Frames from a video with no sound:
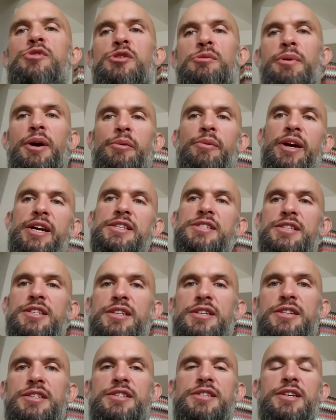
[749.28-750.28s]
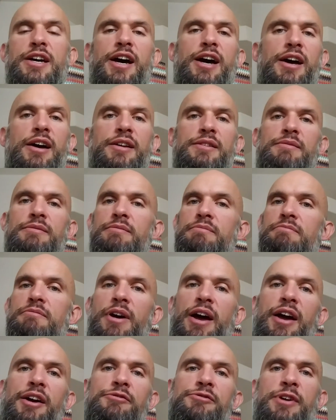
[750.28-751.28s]
my races. Uh,
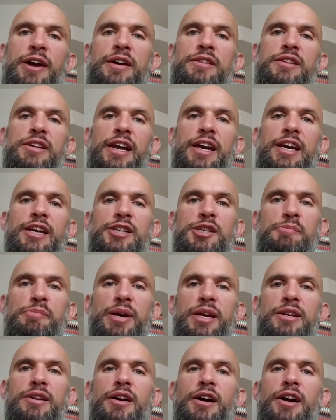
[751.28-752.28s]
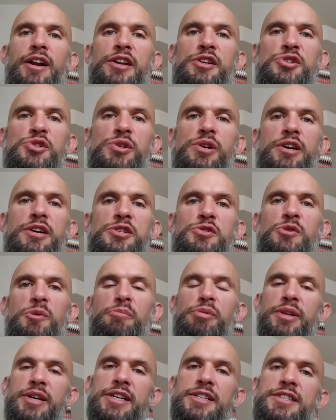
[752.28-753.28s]
I have found that I can depend on and trust
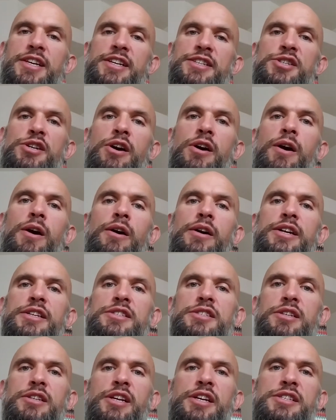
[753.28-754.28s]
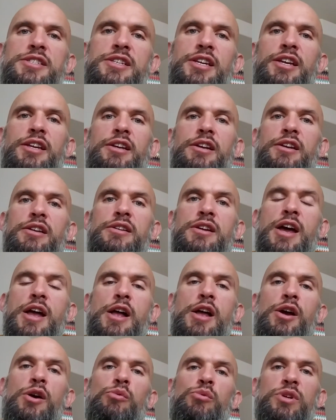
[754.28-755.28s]
Replace SR. It's an extended
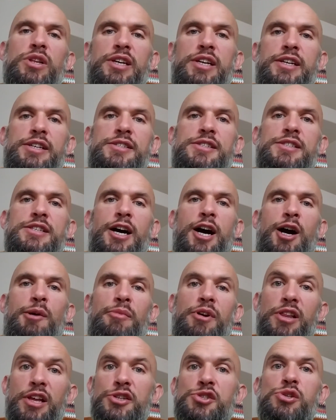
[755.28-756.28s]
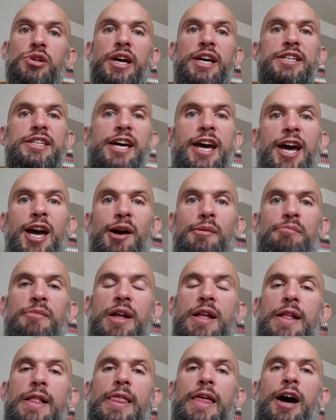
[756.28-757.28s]
release um, electrolyte tab.
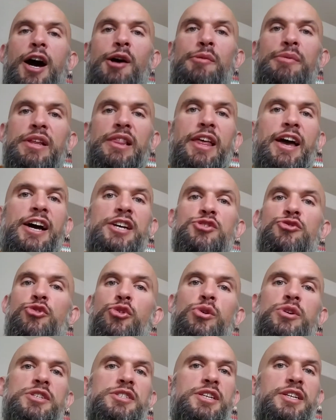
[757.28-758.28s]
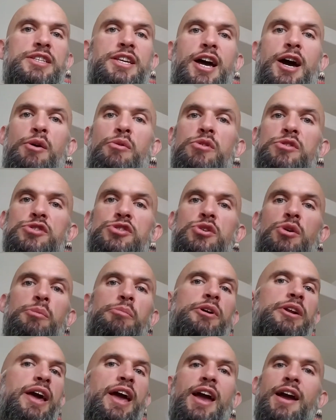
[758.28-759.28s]
Um, it lasts four to six hours, so I'm
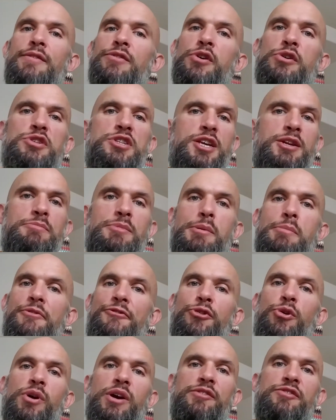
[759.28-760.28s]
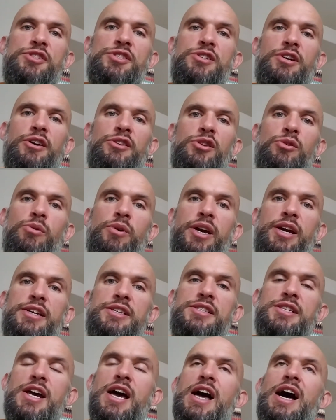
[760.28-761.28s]
going to have those in me before I even start the
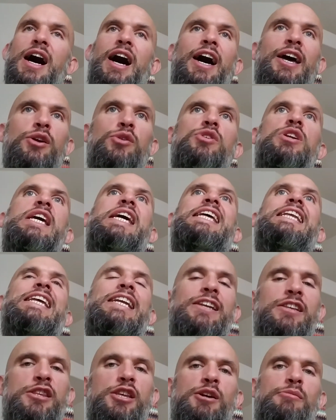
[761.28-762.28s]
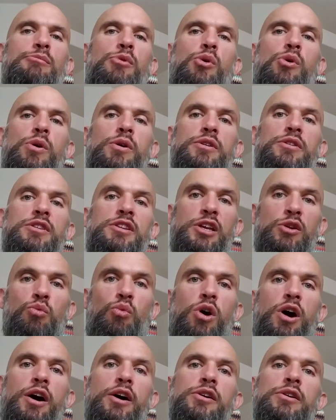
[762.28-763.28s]
race. I don't need anything more than
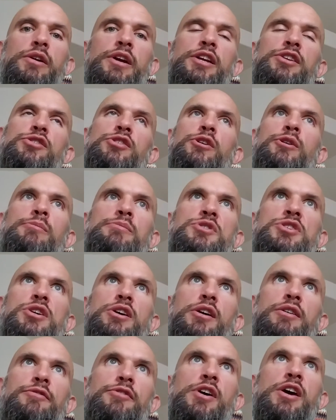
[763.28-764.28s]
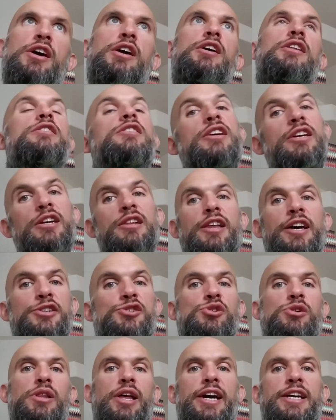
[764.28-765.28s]
water in terms of the
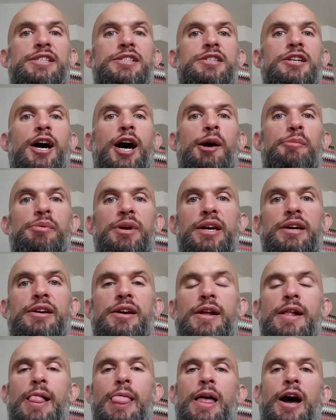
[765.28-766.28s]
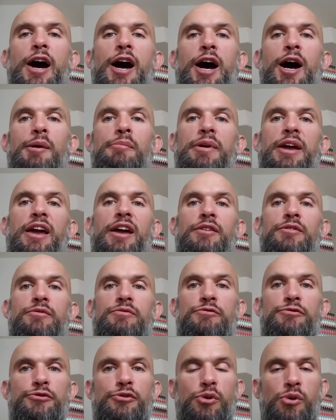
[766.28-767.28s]
electrolytes topic. Um,
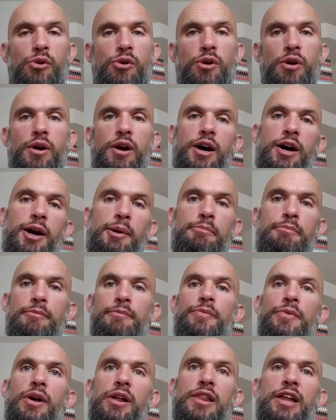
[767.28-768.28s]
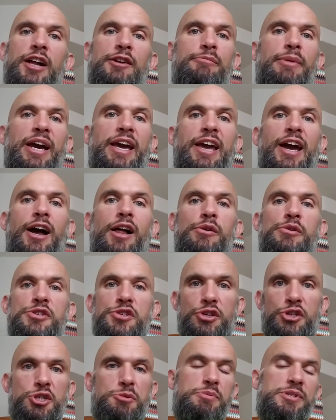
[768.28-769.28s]
and for um, a lot of my calories,
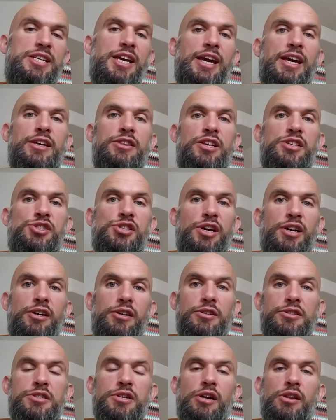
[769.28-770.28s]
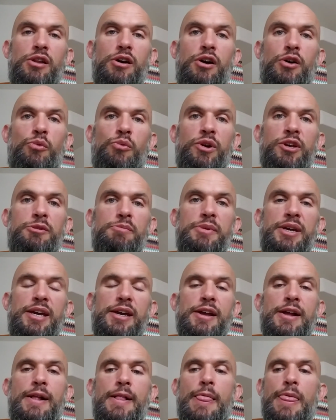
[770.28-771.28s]
I'll just be taking the gels along with me.
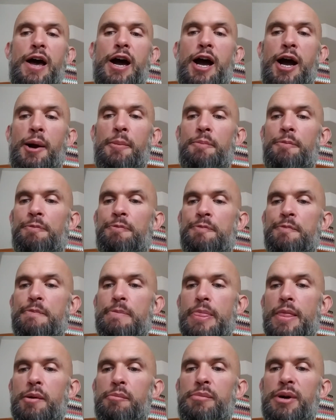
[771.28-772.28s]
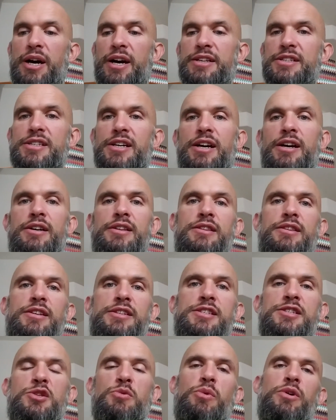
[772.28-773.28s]
Um, but
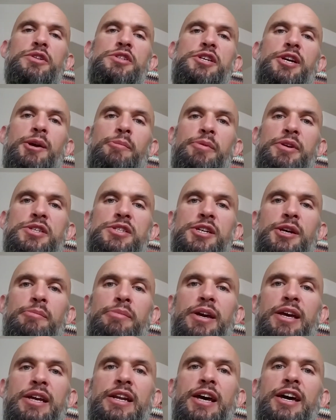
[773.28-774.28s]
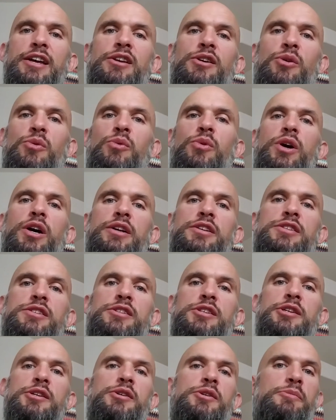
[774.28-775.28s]
this is the world championship, and I don't want
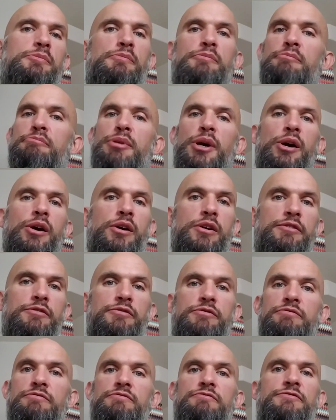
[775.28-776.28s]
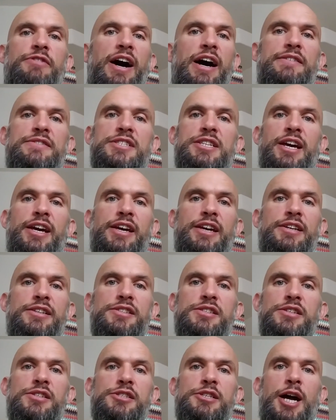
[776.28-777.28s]
to burn five
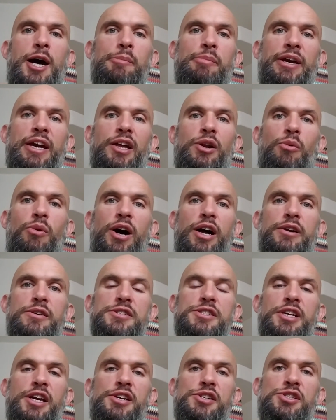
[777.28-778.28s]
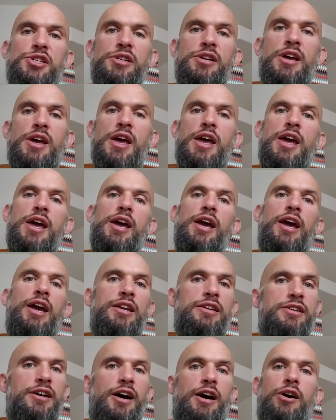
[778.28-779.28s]
seconds stopping at a water station. And
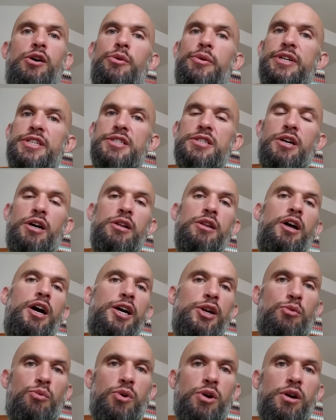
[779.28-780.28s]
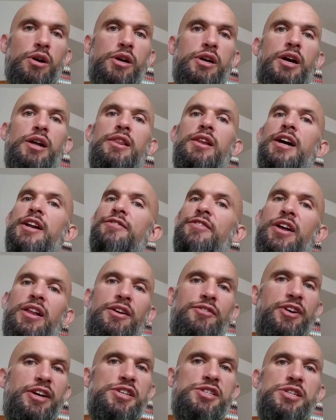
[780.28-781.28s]
Tahoe is a lot of work, a lot of
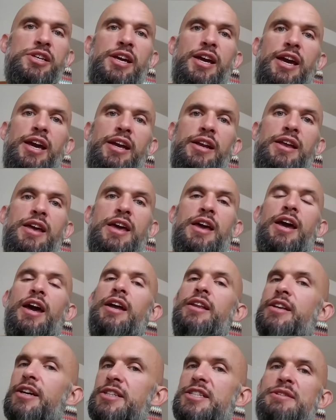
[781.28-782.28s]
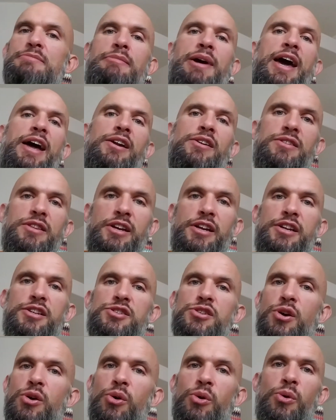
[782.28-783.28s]
elevation gain. It doesn't matter that it's
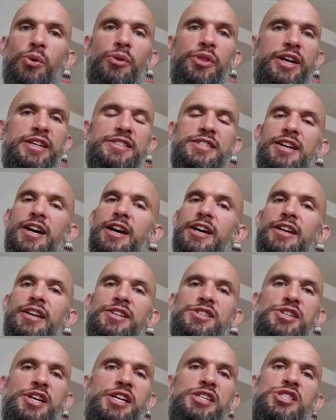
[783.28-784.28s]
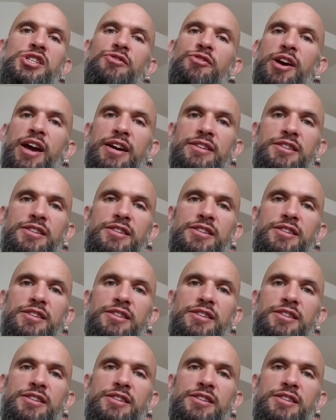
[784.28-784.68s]
cold. That's not going to change the fact